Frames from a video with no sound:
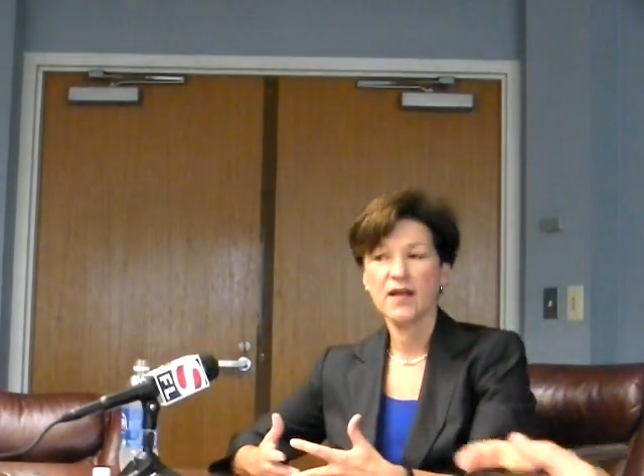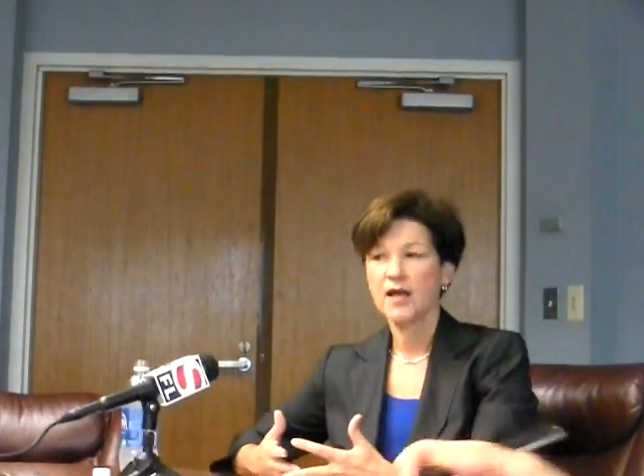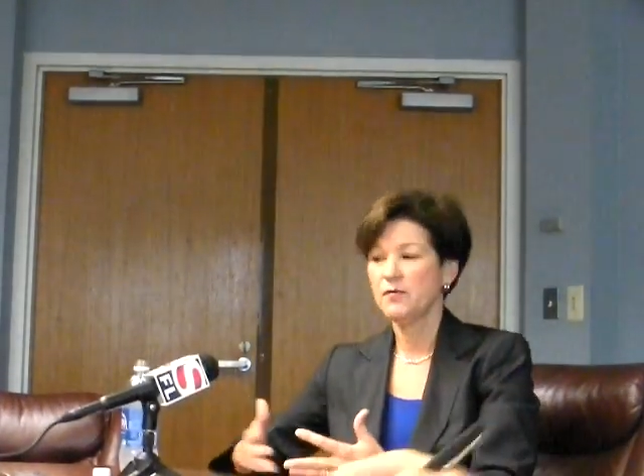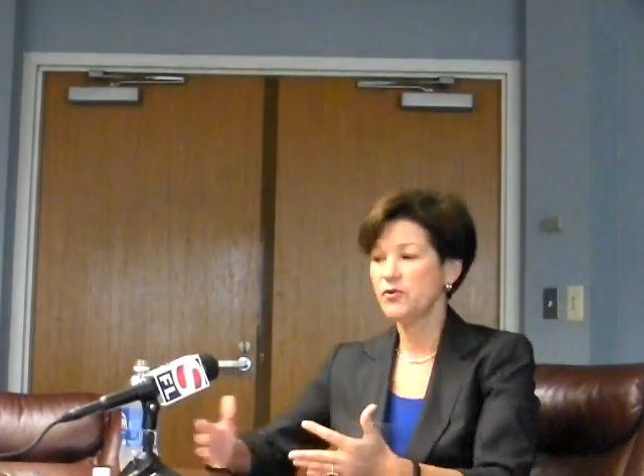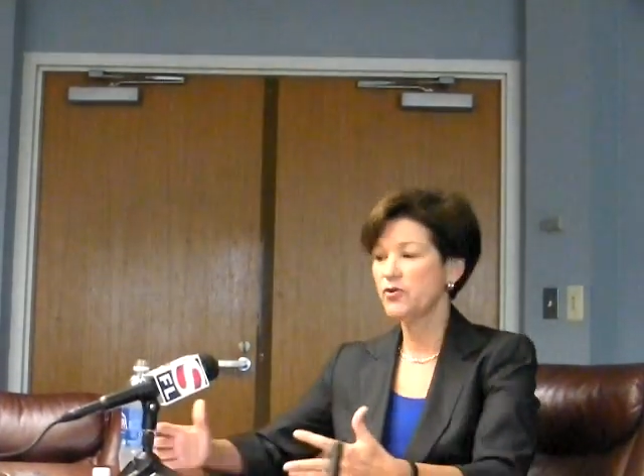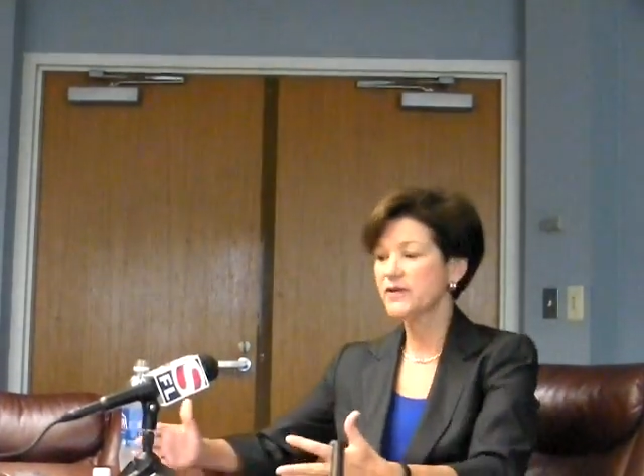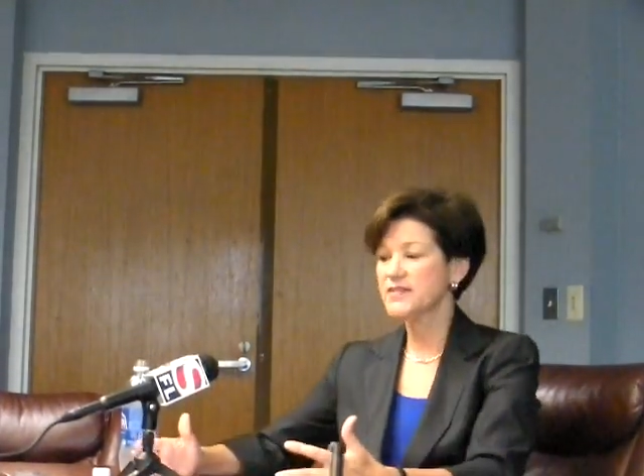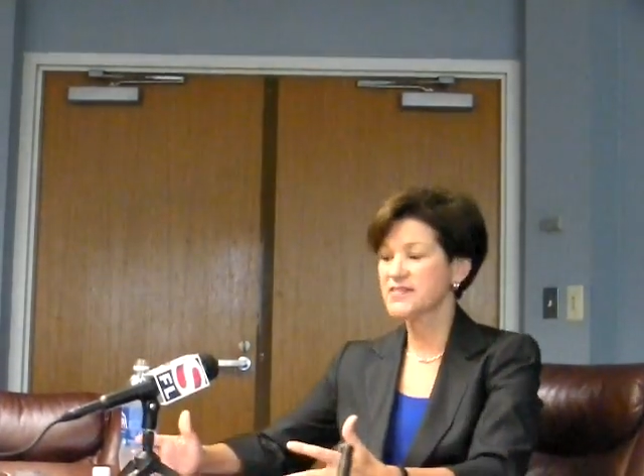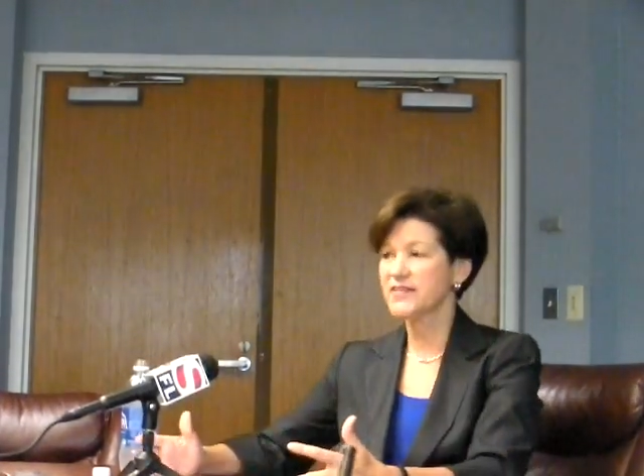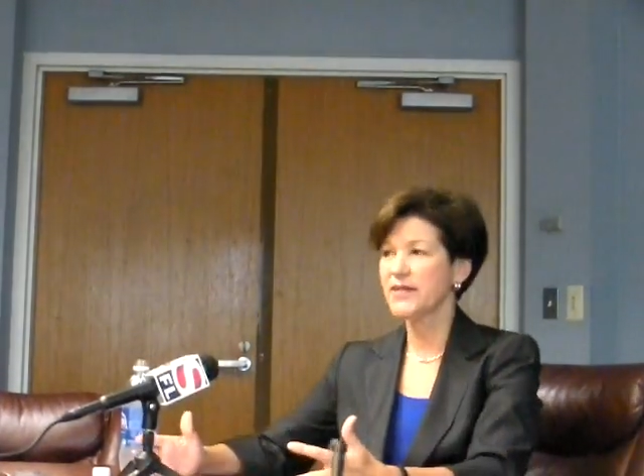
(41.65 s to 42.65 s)
I mean, you
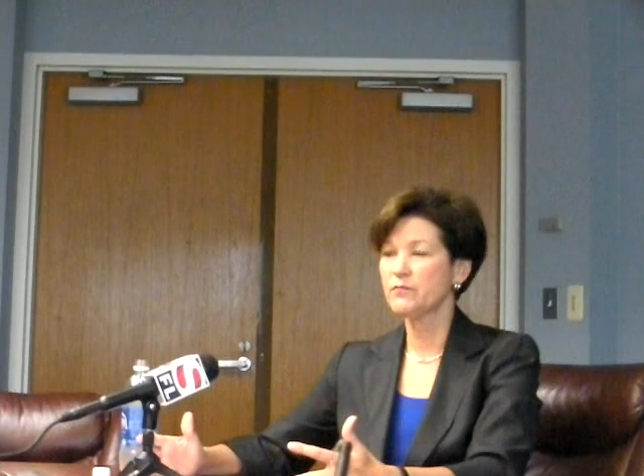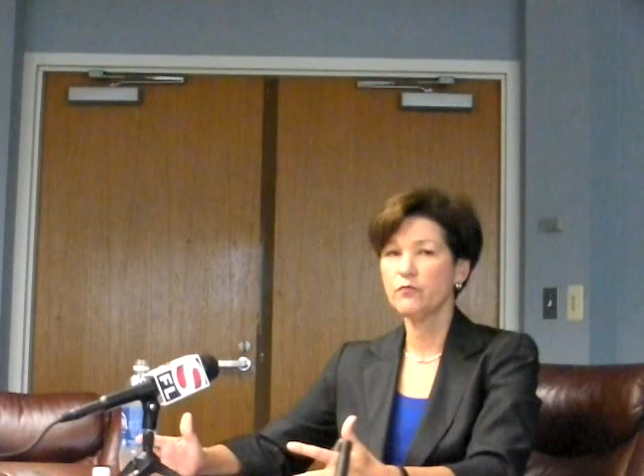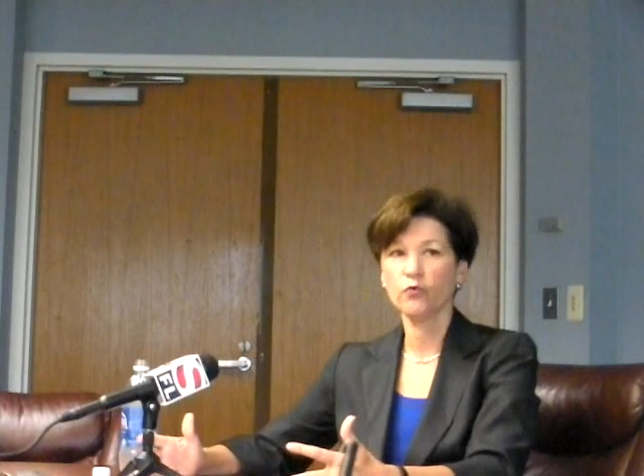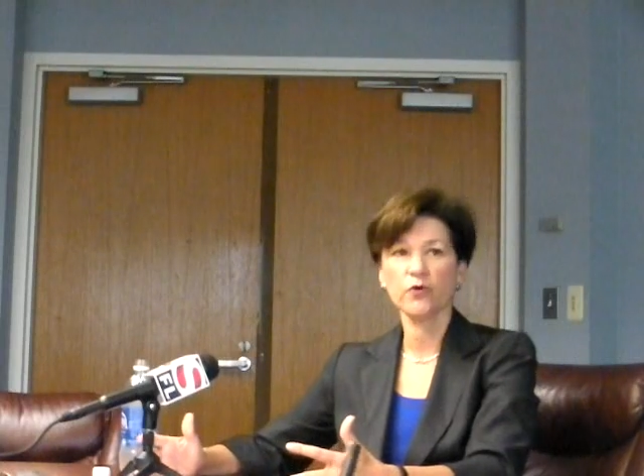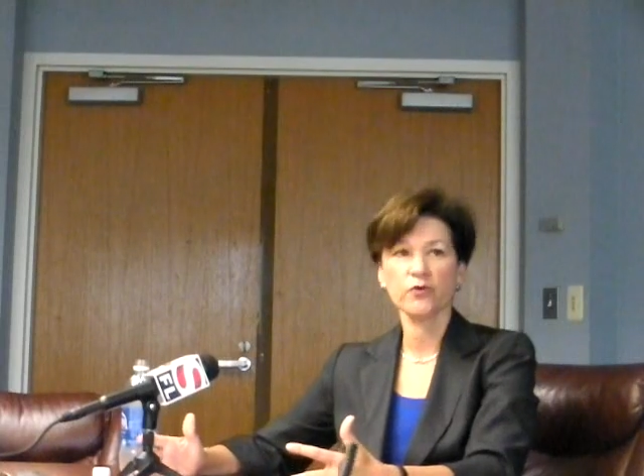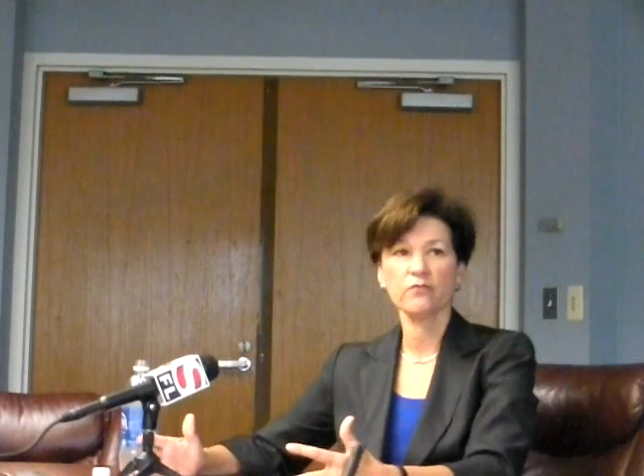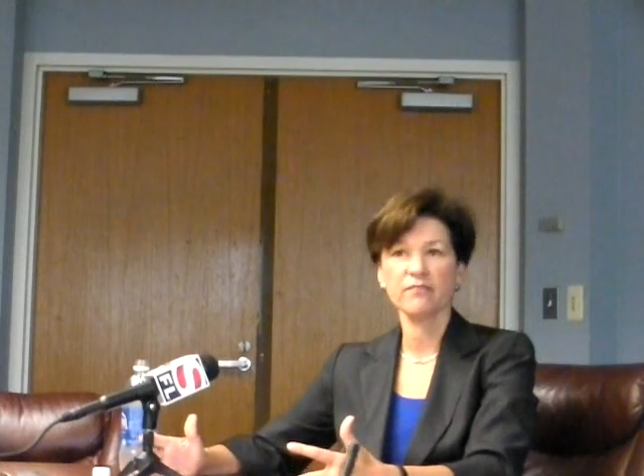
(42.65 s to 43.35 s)
can see before your